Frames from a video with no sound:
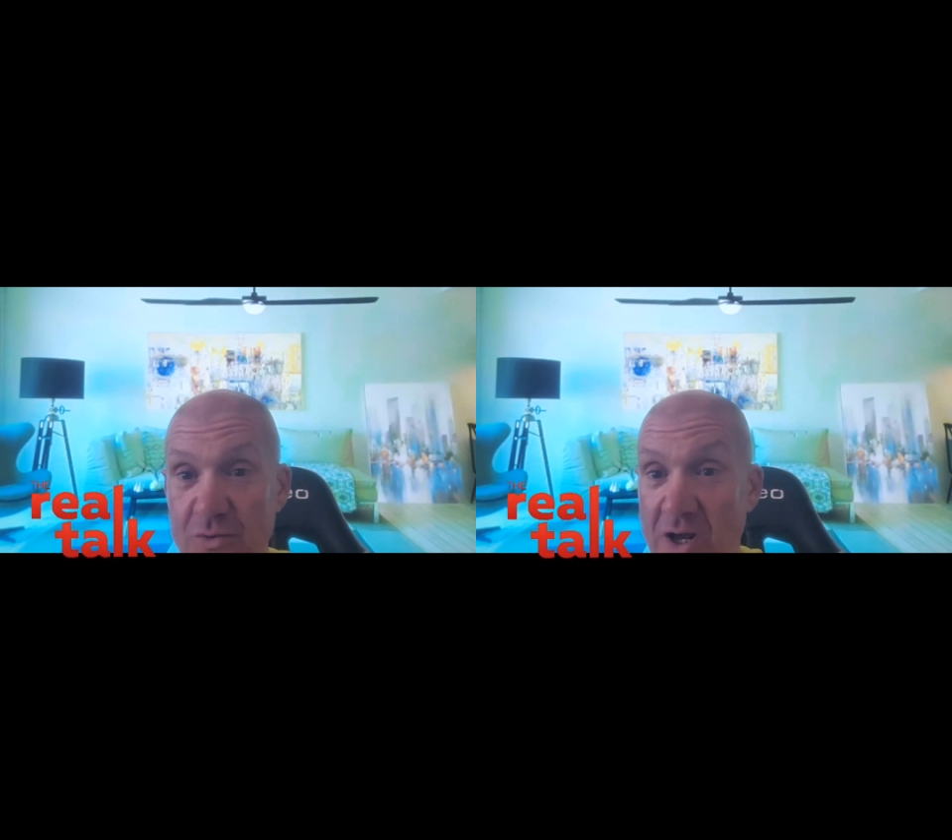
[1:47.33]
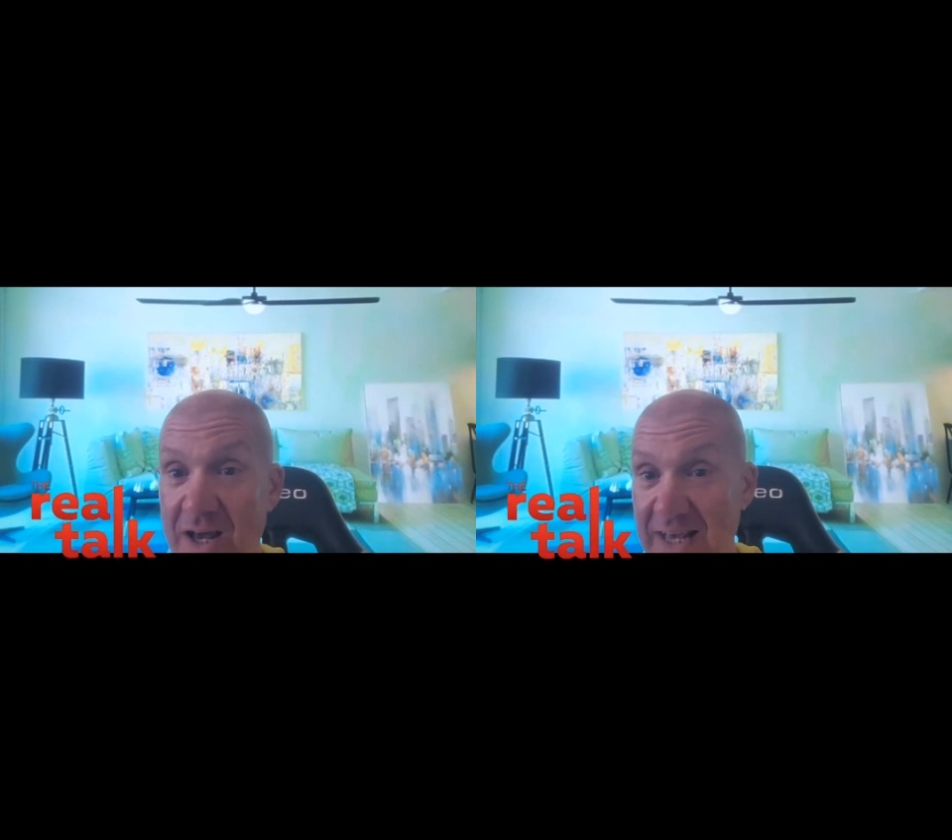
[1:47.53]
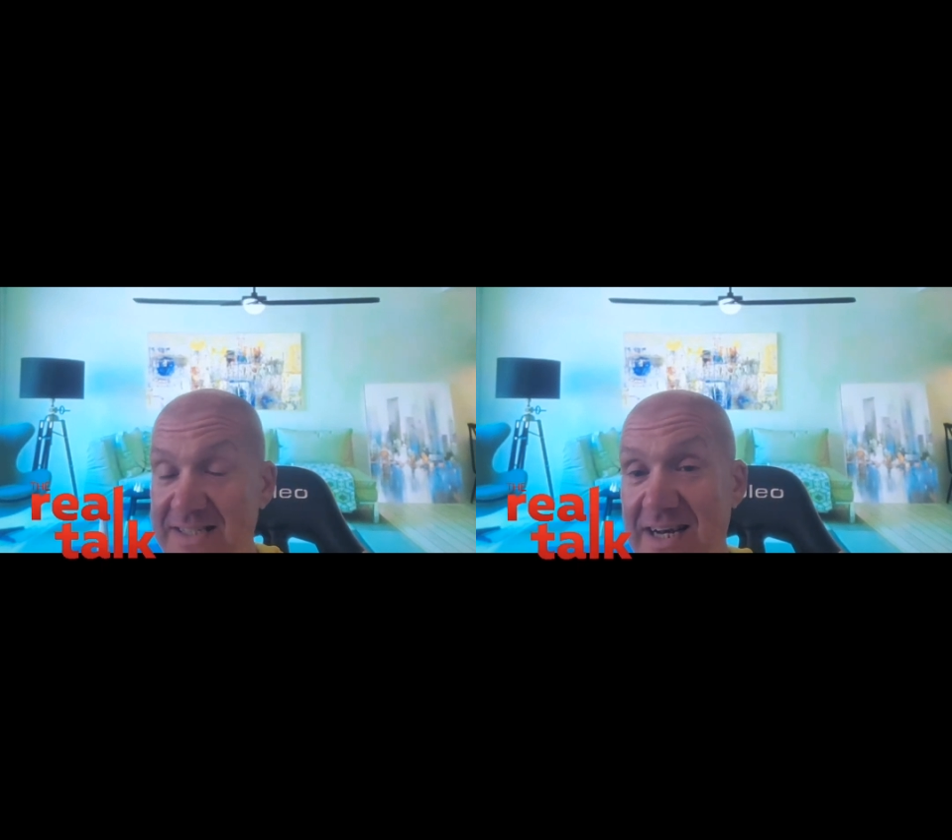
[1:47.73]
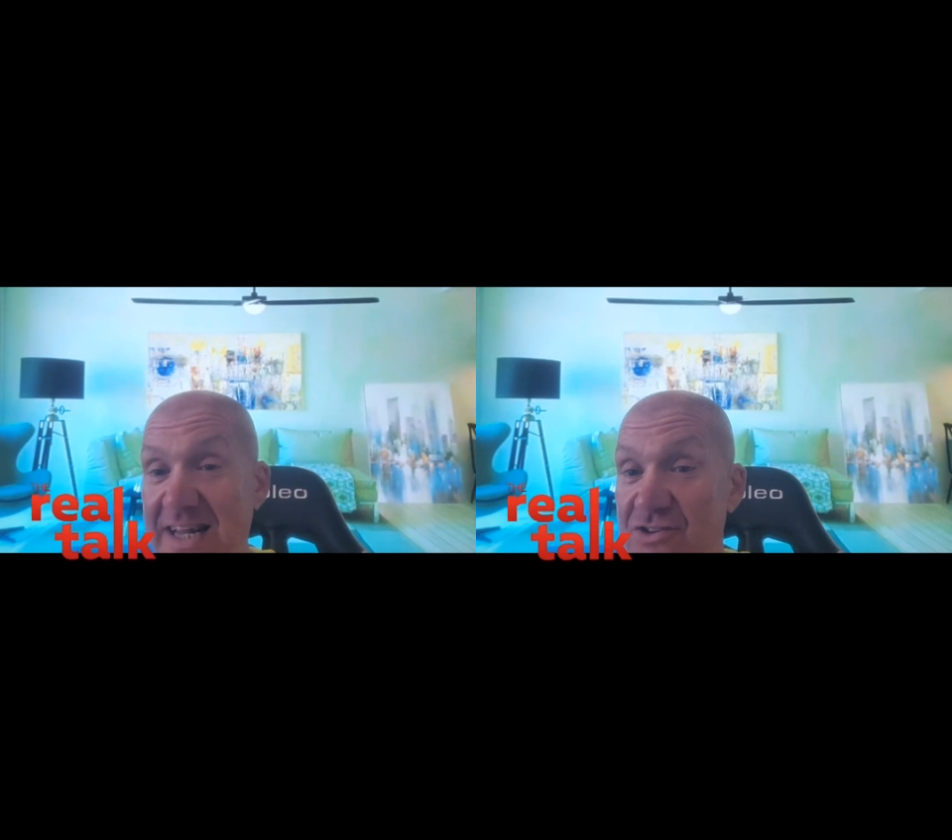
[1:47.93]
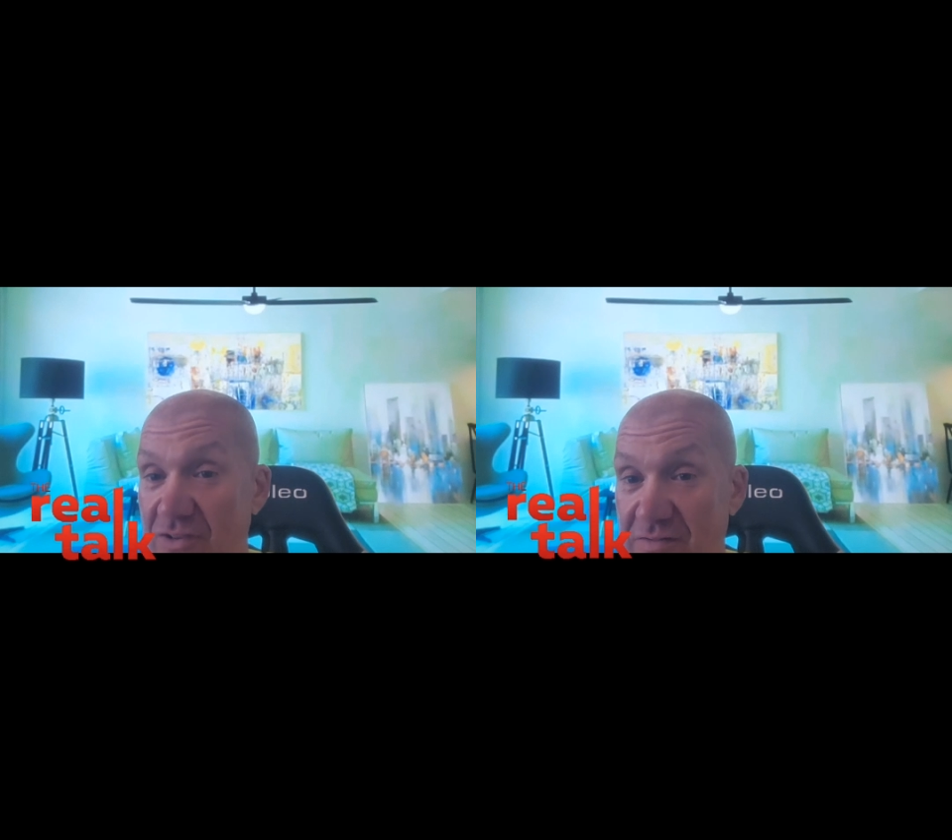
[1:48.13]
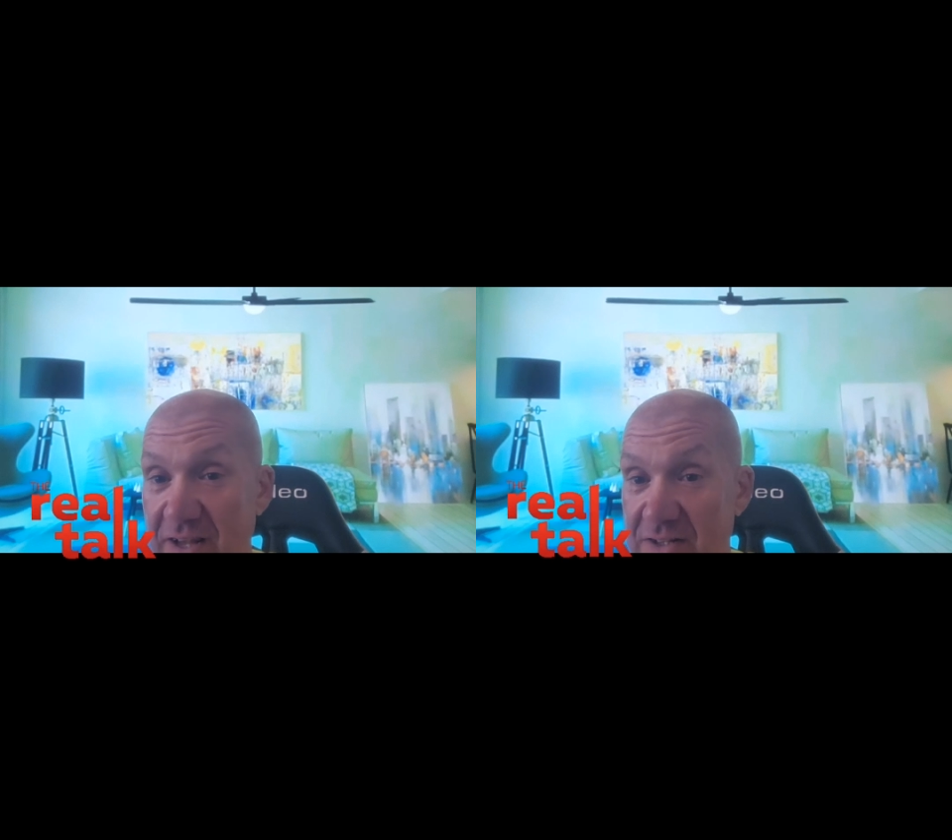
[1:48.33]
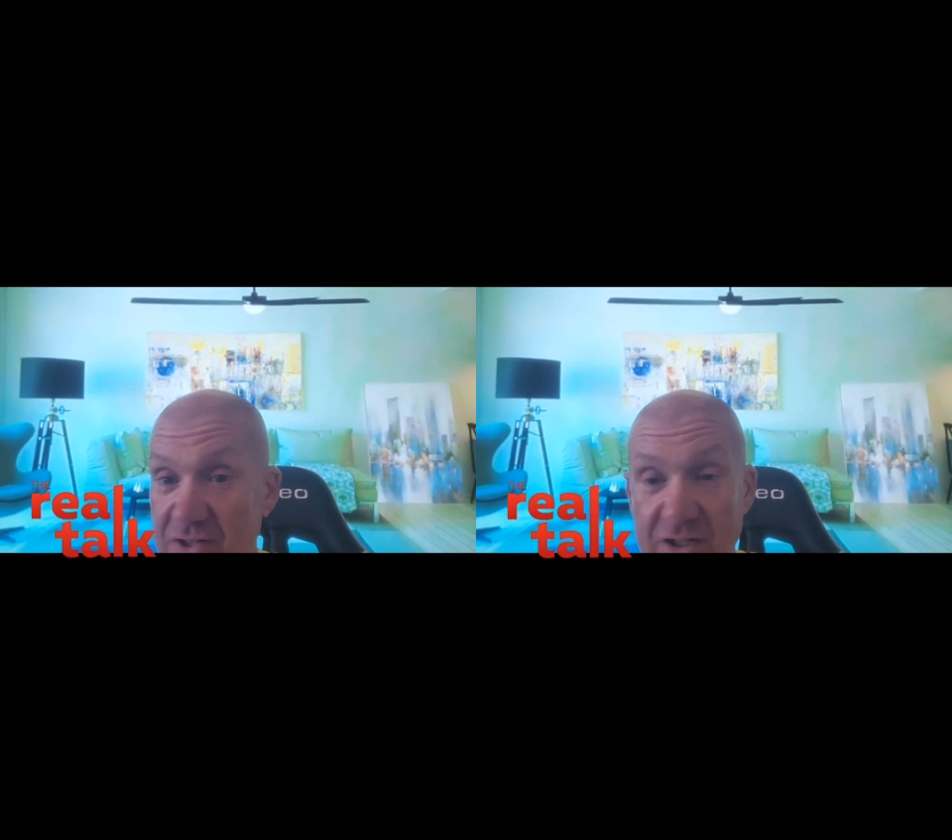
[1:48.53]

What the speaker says: you it's an electric fence.